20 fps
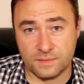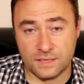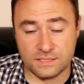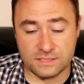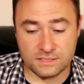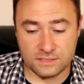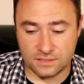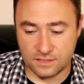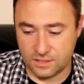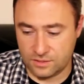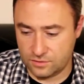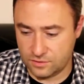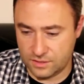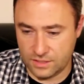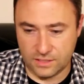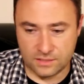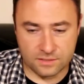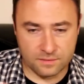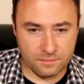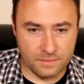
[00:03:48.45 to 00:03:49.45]
Basically, you
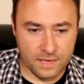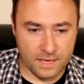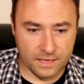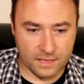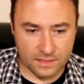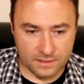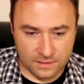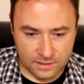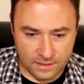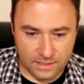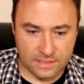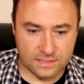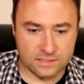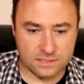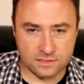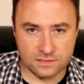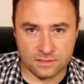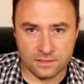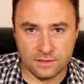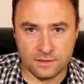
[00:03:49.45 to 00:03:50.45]
need to make at
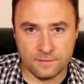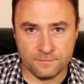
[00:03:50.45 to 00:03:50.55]
least,